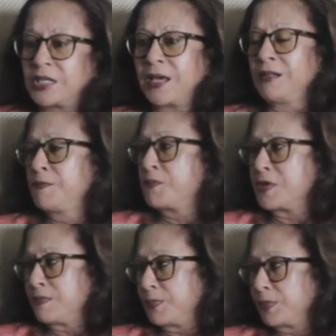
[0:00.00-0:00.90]
tell
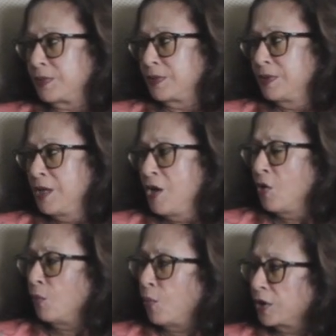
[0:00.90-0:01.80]
people
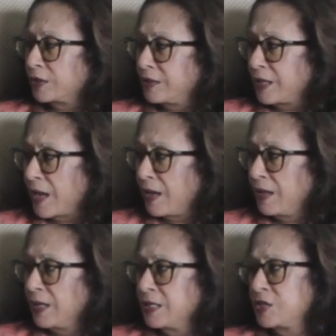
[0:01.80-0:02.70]
what their
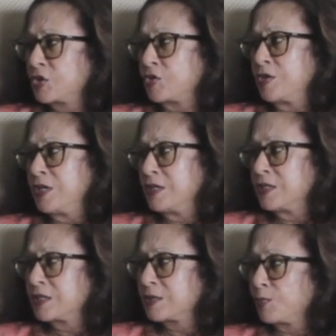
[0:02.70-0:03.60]
history
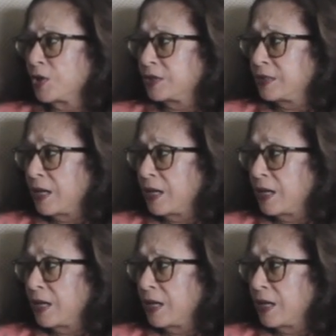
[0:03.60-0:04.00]
is, what